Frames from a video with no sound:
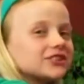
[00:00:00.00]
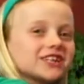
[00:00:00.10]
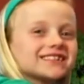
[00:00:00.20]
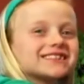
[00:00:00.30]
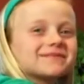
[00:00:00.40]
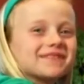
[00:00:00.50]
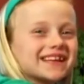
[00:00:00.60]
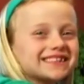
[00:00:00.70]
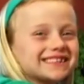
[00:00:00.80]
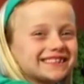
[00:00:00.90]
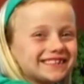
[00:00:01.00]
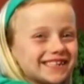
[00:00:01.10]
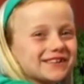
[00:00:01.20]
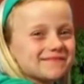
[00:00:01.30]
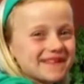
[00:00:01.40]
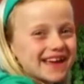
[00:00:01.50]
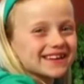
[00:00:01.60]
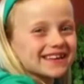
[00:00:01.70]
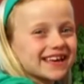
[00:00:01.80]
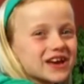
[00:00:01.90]
Just a place to do your
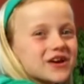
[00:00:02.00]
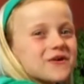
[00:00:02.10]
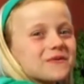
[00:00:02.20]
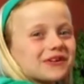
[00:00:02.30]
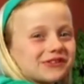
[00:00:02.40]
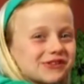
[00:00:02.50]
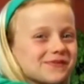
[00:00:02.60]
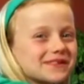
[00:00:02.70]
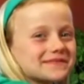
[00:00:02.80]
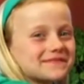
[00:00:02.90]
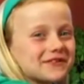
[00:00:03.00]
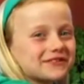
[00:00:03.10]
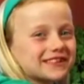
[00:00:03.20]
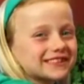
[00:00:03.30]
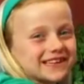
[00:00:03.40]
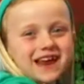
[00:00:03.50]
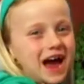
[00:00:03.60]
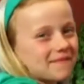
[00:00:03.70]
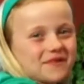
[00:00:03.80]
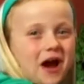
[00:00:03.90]
banking, where you are the focus,
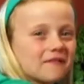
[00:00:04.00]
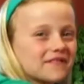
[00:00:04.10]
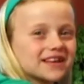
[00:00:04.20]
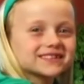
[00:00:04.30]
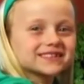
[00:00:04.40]
not profit.